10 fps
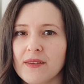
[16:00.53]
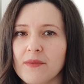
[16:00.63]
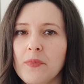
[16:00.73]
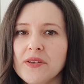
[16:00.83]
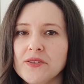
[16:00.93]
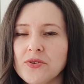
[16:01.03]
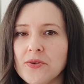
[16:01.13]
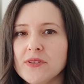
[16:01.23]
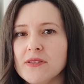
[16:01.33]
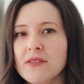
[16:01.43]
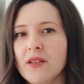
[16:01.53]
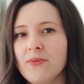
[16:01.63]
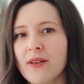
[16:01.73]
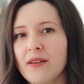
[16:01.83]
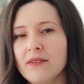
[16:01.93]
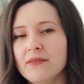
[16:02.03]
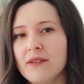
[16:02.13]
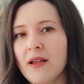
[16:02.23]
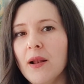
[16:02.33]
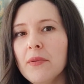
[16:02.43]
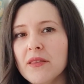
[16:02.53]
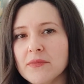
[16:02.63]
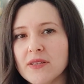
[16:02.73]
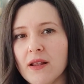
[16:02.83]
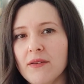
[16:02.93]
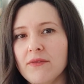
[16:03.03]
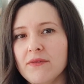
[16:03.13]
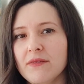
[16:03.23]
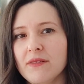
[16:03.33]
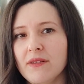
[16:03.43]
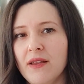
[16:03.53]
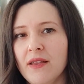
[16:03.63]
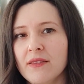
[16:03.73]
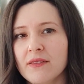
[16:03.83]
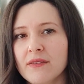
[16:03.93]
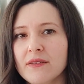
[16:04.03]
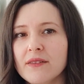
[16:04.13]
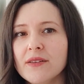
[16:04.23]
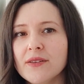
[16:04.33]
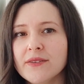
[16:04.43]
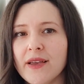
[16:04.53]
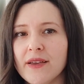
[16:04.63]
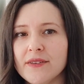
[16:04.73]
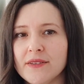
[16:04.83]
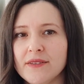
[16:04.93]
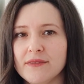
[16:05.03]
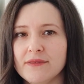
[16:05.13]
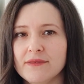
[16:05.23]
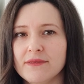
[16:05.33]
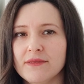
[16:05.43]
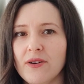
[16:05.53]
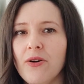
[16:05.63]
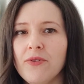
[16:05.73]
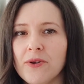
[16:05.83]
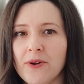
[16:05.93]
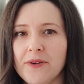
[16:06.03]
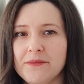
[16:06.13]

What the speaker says: that will help themselves and the society overall.